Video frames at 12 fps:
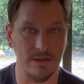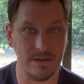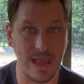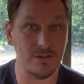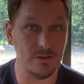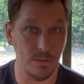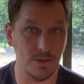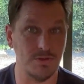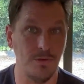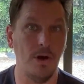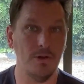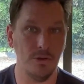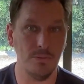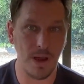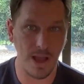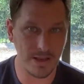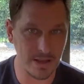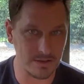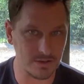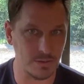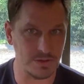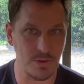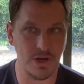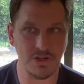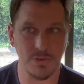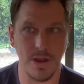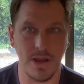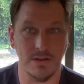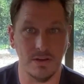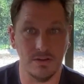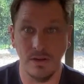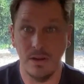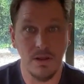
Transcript: has so much volume behind it and so much pressure behind it because